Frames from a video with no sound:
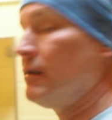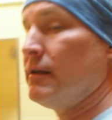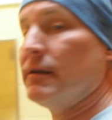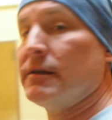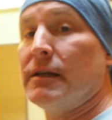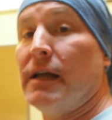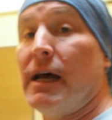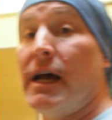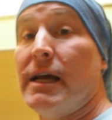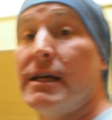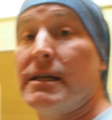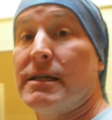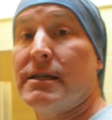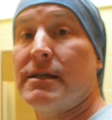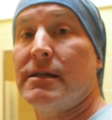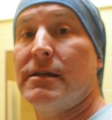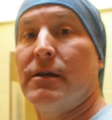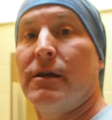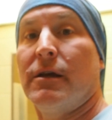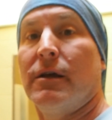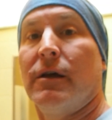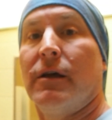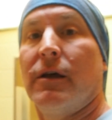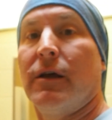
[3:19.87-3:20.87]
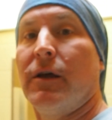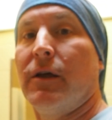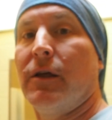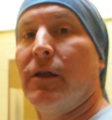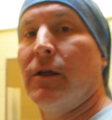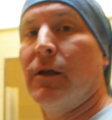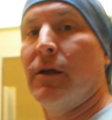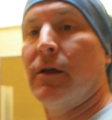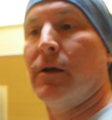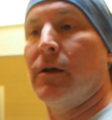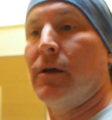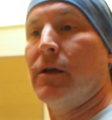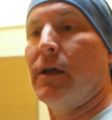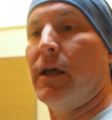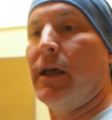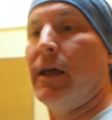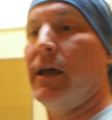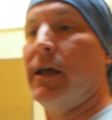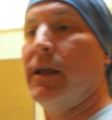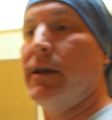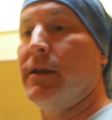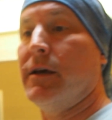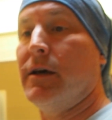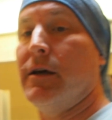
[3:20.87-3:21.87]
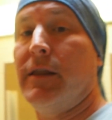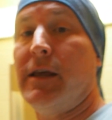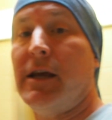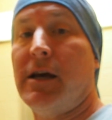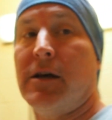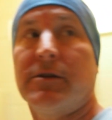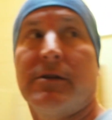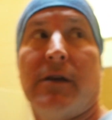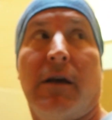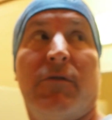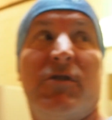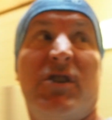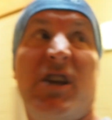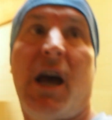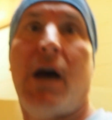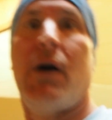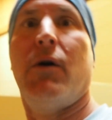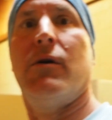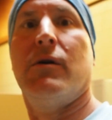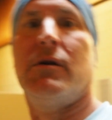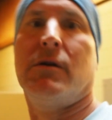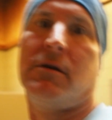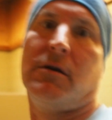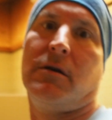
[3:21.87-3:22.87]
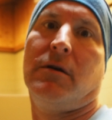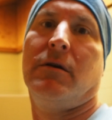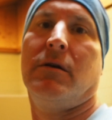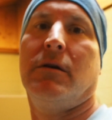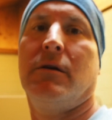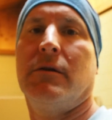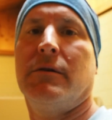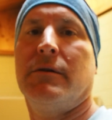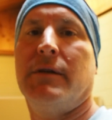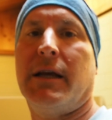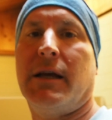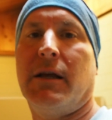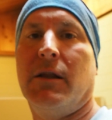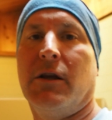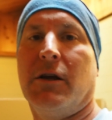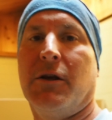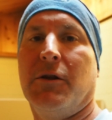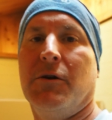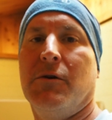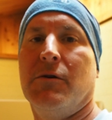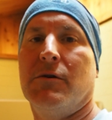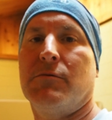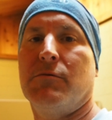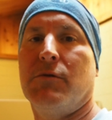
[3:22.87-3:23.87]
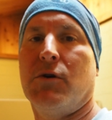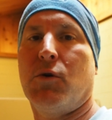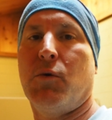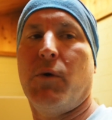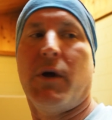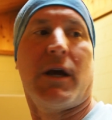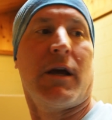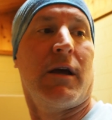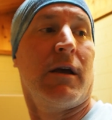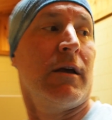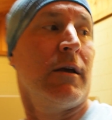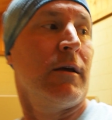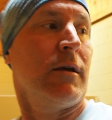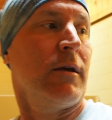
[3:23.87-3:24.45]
it's nice, and they also have showers. Take a look at those real quick.